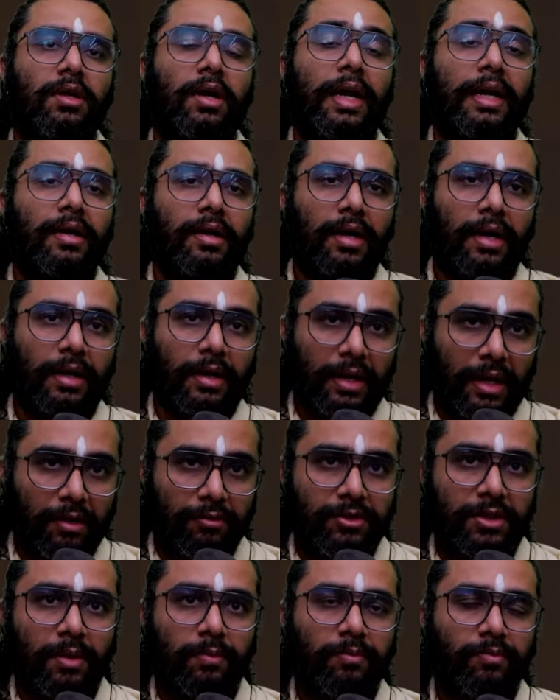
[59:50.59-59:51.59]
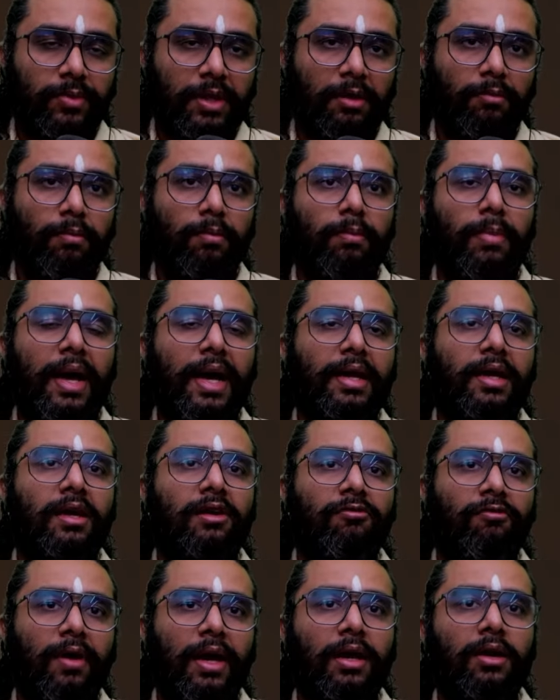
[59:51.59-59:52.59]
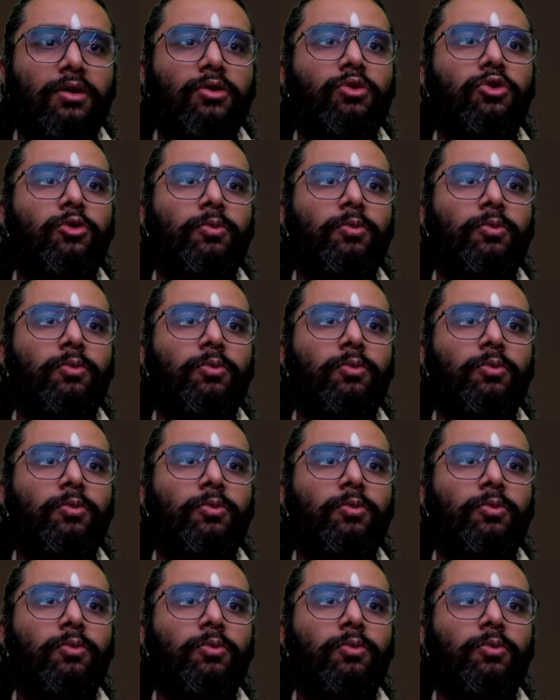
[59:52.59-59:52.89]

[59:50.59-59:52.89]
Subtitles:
and give something back in value